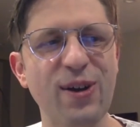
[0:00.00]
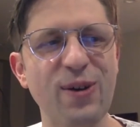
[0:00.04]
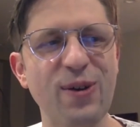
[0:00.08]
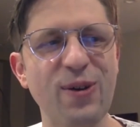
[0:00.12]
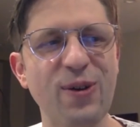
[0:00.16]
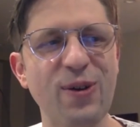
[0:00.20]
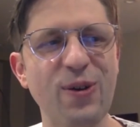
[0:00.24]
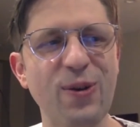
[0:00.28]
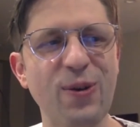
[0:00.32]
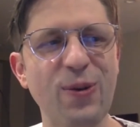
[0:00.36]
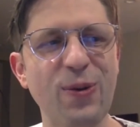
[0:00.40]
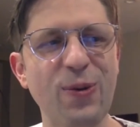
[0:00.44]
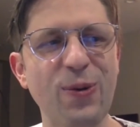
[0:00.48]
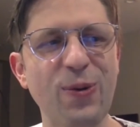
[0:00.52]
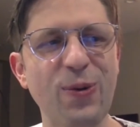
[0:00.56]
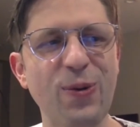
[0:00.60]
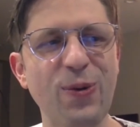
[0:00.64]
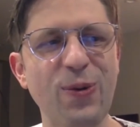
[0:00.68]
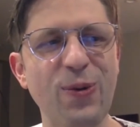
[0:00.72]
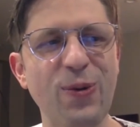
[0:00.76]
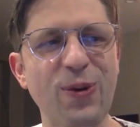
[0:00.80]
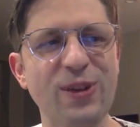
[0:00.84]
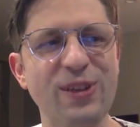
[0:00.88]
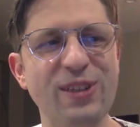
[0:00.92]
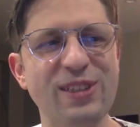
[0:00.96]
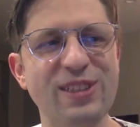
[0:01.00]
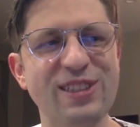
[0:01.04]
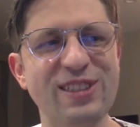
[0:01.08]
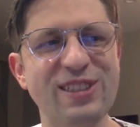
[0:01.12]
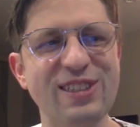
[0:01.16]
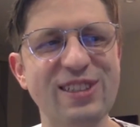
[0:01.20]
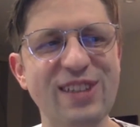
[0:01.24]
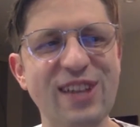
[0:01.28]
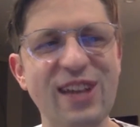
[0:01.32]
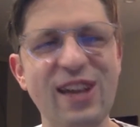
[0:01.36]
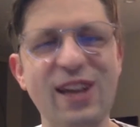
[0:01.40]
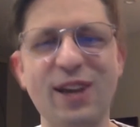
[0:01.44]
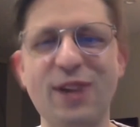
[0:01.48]
was
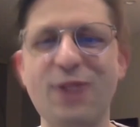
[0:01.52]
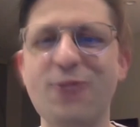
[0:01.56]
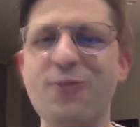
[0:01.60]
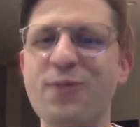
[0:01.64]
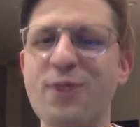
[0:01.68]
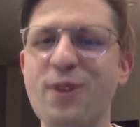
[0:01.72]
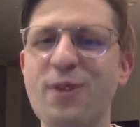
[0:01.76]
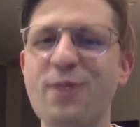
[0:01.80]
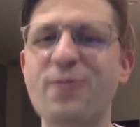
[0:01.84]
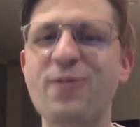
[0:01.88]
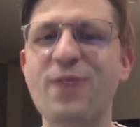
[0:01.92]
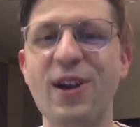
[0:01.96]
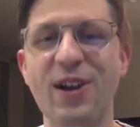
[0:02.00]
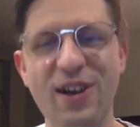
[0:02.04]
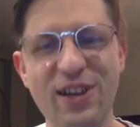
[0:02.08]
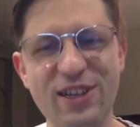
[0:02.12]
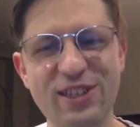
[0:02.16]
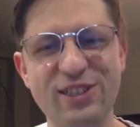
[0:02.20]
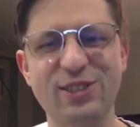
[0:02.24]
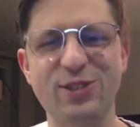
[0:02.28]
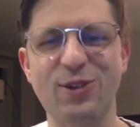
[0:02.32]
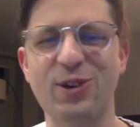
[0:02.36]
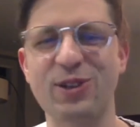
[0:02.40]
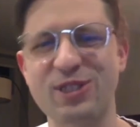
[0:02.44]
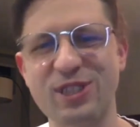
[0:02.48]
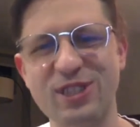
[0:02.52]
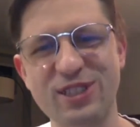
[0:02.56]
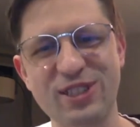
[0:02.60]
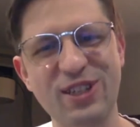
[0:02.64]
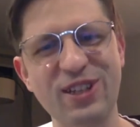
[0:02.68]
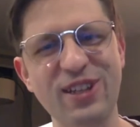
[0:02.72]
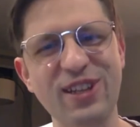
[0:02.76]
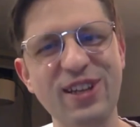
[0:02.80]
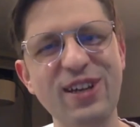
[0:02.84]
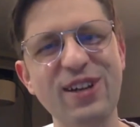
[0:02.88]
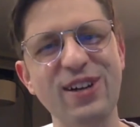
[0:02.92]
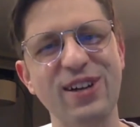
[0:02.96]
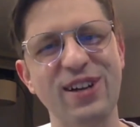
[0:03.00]
taken from various sources
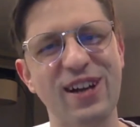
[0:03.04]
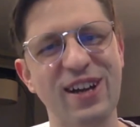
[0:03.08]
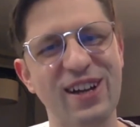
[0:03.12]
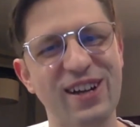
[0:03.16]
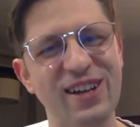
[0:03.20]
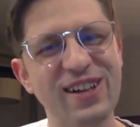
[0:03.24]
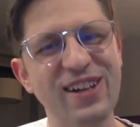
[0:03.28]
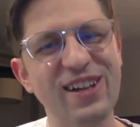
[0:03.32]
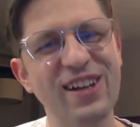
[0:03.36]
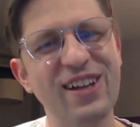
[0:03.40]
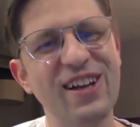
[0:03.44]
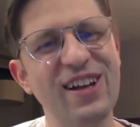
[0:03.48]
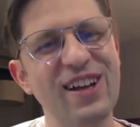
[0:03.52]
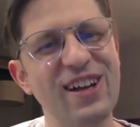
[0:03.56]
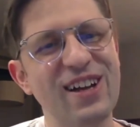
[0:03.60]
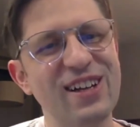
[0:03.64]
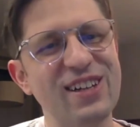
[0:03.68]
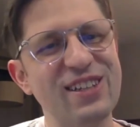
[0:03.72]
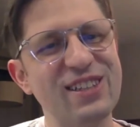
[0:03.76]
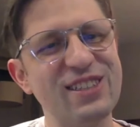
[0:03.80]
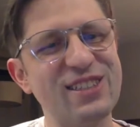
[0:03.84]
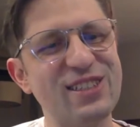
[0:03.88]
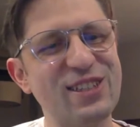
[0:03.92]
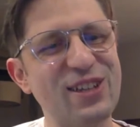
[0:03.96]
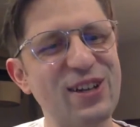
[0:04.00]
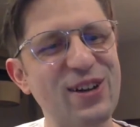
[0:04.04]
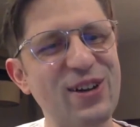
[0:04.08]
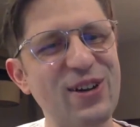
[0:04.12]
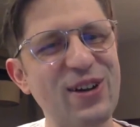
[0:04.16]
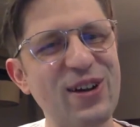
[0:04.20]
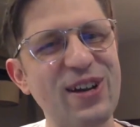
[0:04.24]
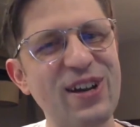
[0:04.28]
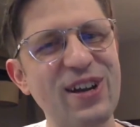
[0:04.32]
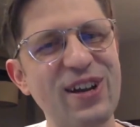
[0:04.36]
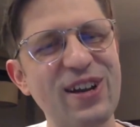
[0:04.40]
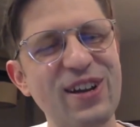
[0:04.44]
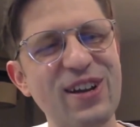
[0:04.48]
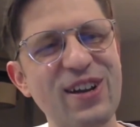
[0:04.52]
on the internet. So I
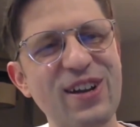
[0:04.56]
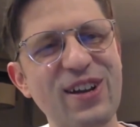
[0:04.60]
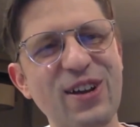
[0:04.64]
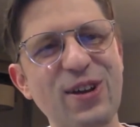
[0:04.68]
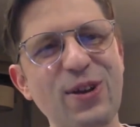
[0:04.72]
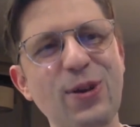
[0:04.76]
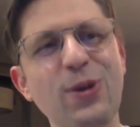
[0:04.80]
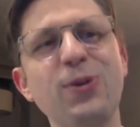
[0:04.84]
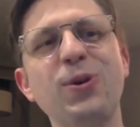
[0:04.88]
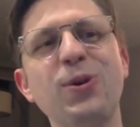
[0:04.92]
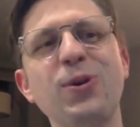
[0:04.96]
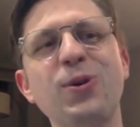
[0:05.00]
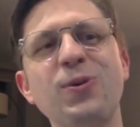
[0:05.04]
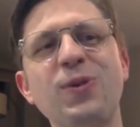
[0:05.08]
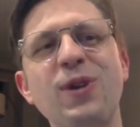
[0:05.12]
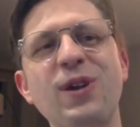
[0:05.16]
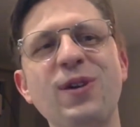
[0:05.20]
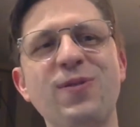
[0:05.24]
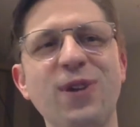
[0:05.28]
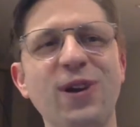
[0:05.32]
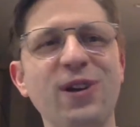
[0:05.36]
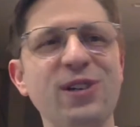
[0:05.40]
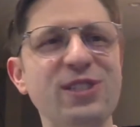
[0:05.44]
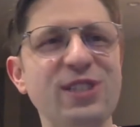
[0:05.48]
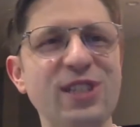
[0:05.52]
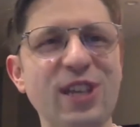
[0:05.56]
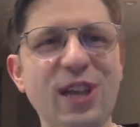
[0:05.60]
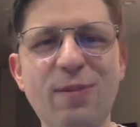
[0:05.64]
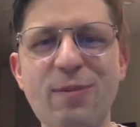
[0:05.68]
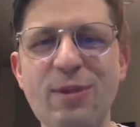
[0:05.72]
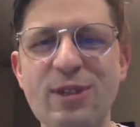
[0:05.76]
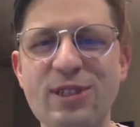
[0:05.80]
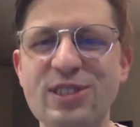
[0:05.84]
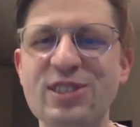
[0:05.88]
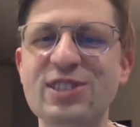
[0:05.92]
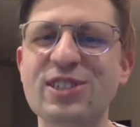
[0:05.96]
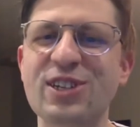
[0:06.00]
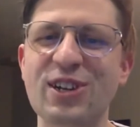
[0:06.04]
did a Google reverse
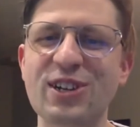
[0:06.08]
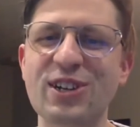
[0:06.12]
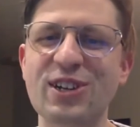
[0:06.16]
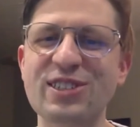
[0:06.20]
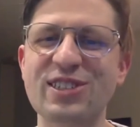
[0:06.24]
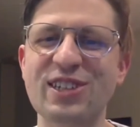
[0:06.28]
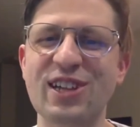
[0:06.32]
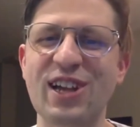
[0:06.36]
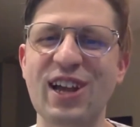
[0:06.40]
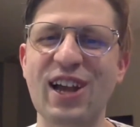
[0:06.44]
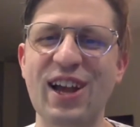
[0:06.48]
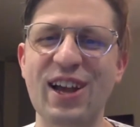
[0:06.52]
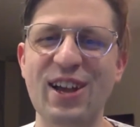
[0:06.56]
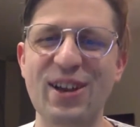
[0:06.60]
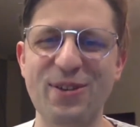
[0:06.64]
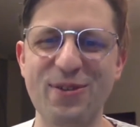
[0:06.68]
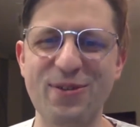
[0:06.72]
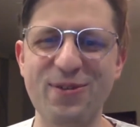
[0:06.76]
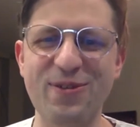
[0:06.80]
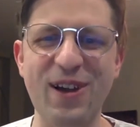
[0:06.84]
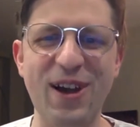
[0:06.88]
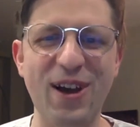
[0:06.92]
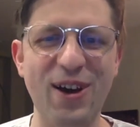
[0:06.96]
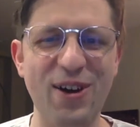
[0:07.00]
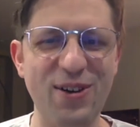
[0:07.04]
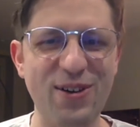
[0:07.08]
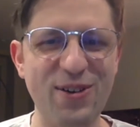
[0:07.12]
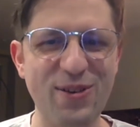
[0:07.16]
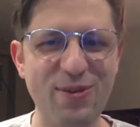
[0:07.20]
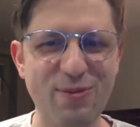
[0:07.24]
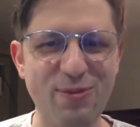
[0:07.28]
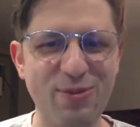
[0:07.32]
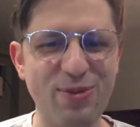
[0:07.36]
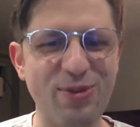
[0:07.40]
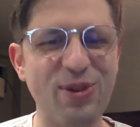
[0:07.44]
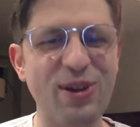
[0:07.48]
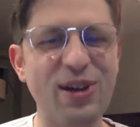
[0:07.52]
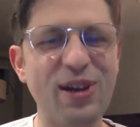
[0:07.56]
image search and found
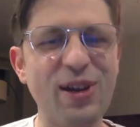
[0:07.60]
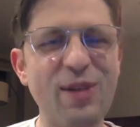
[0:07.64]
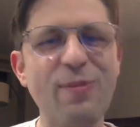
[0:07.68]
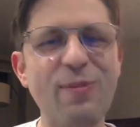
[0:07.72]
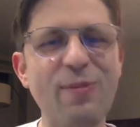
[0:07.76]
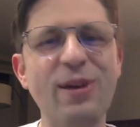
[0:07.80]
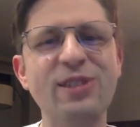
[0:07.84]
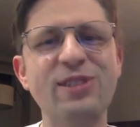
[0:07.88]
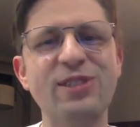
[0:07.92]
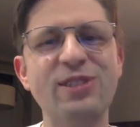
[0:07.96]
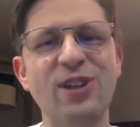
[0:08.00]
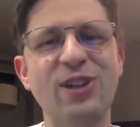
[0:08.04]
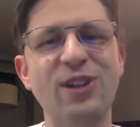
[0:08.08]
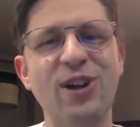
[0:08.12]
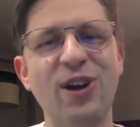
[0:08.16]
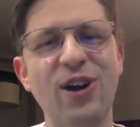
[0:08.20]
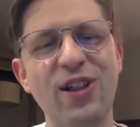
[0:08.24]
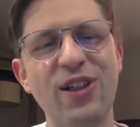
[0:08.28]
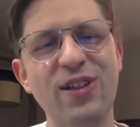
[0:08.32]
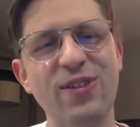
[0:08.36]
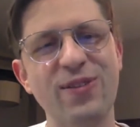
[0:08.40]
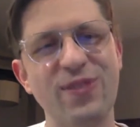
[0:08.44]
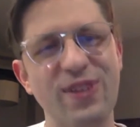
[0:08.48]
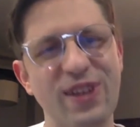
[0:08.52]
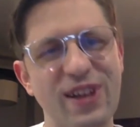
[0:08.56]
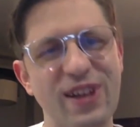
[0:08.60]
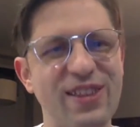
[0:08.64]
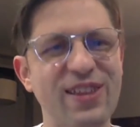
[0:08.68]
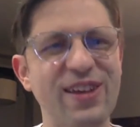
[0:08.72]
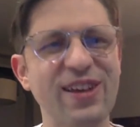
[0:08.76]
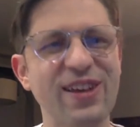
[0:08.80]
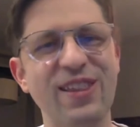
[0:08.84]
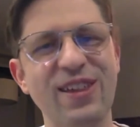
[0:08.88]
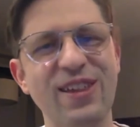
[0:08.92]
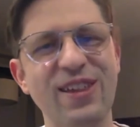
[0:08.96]
pretty much all of it. I think the